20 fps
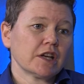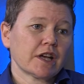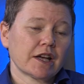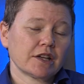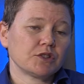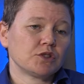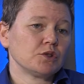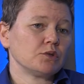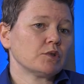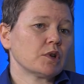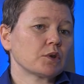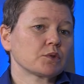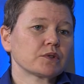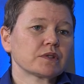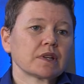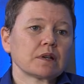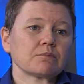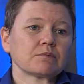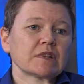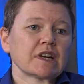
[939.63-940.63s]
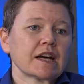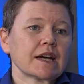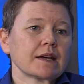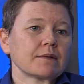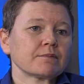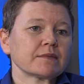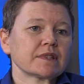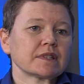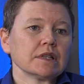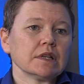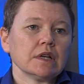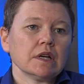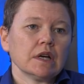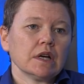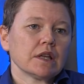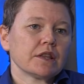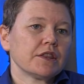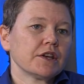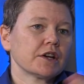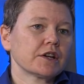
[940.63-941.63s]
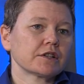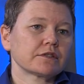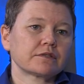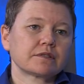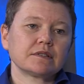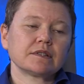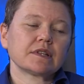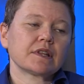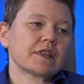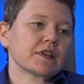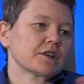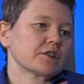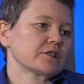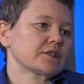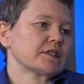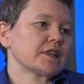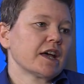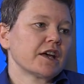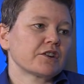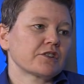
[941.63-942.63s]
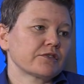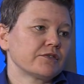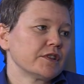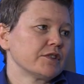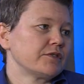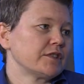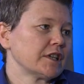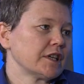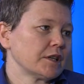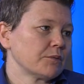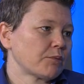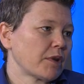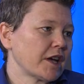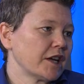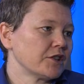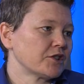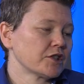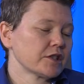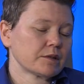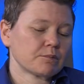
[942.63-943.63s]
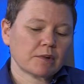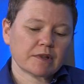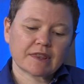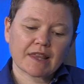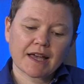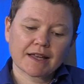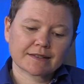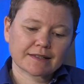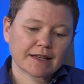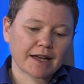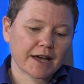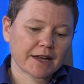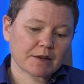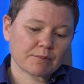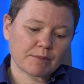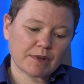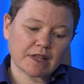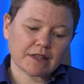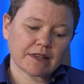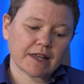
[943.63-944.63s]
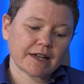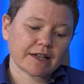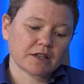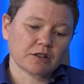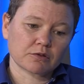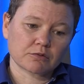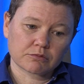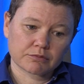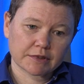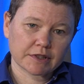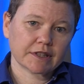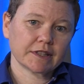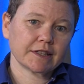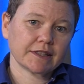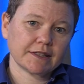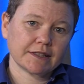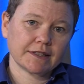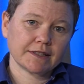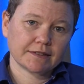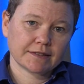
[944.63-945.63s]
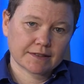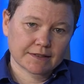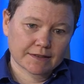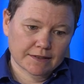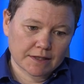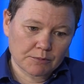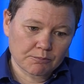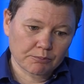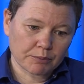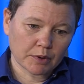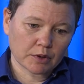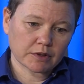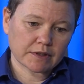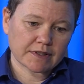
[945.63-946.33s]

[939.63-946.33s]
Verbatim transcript: As you know, sometimes they're 10 or 15 pages, but that's got to be like a really simple